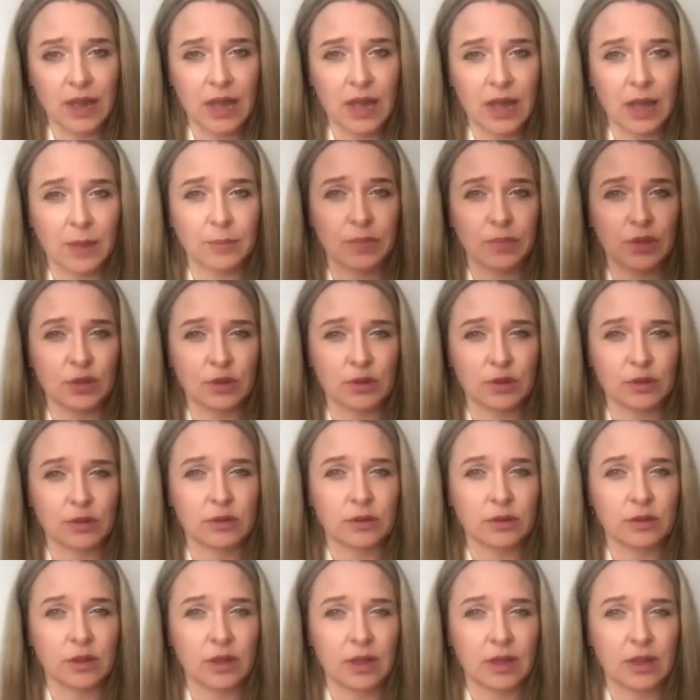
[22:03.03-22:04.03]
happier
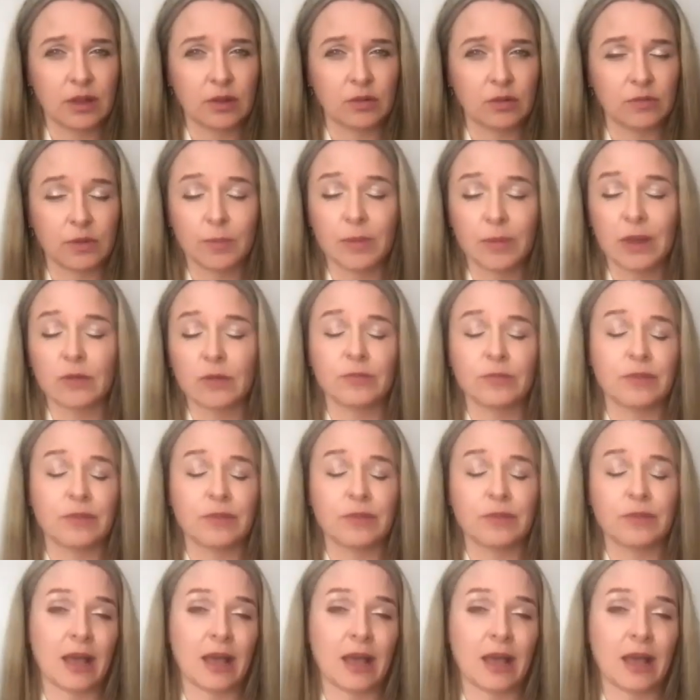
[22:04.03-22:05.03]
health, about the
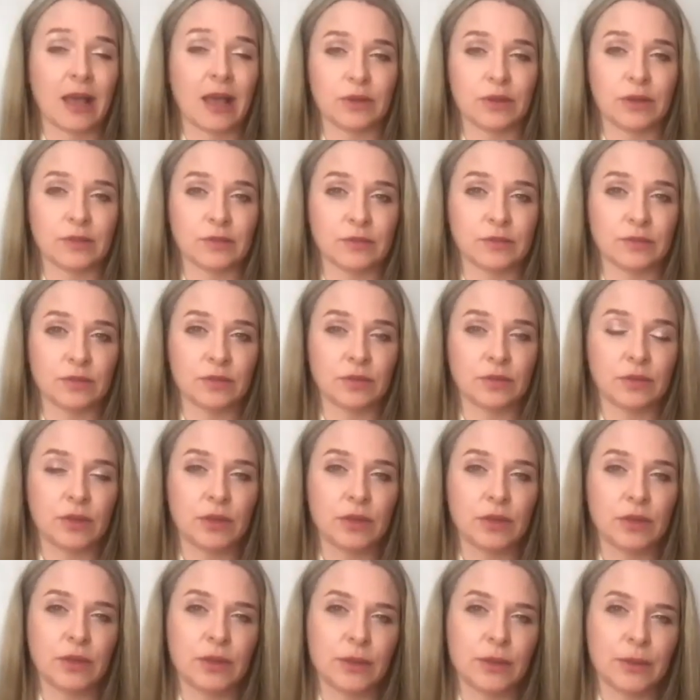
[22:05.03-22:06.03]
app and
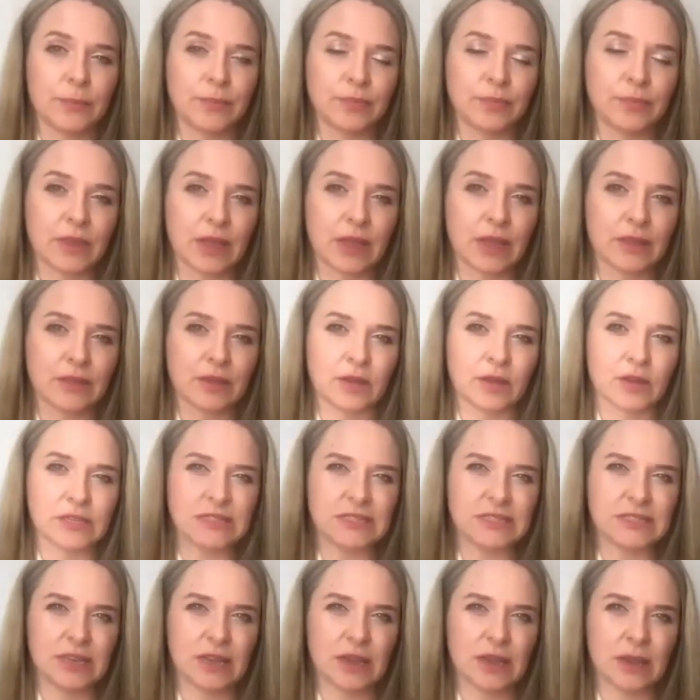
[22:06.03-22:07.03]
the
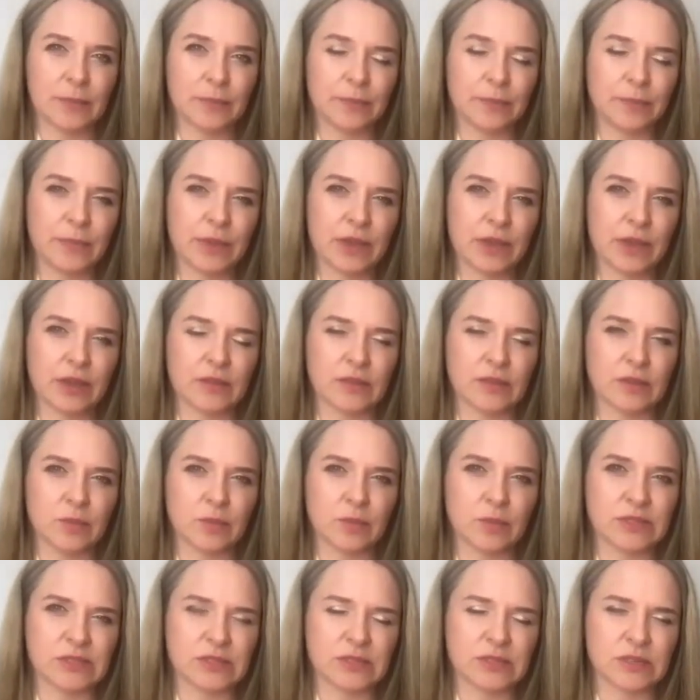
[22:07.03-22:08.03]
idea behind the
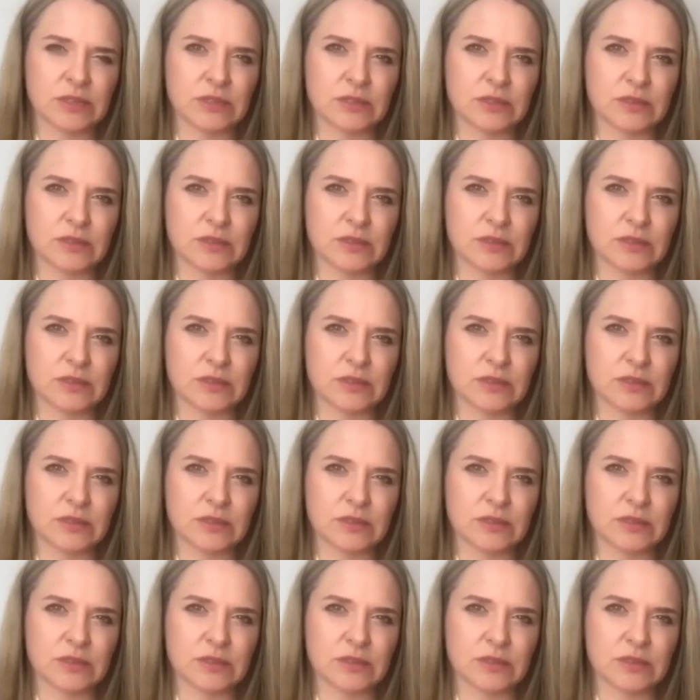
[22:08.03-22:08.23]
business?